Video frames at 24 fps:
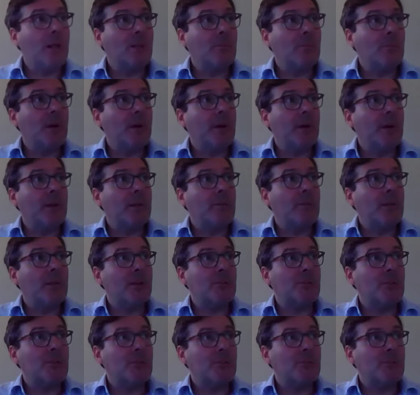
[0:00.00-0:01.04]
my email
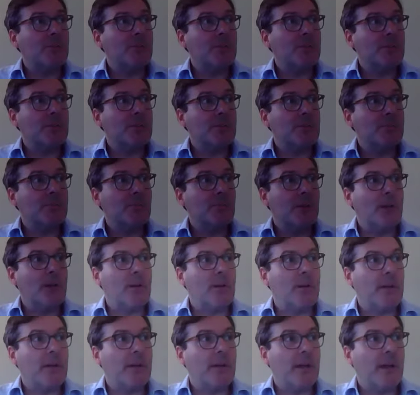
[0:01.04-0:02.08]
address, which is
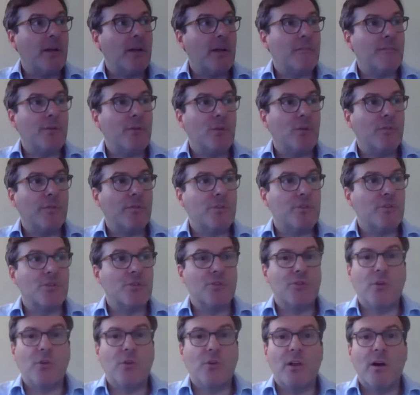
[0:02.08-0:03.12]

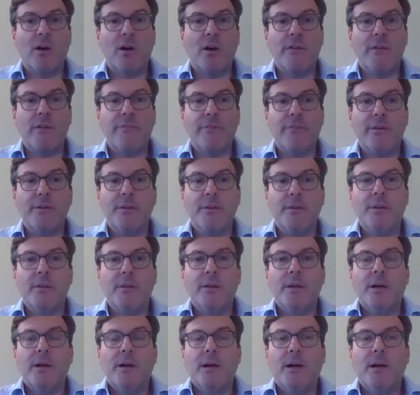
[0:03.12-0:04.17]
manoli@voltvision.live,
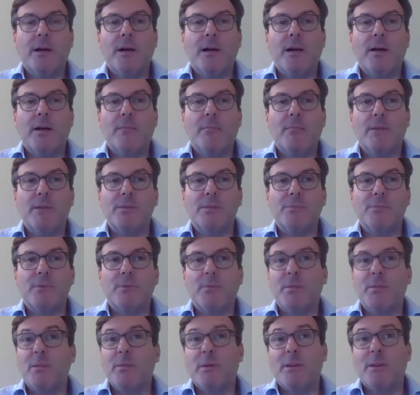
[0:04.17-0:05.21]
is
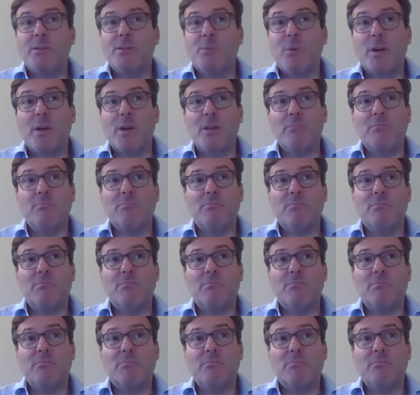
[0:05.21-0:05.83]
probably the best way.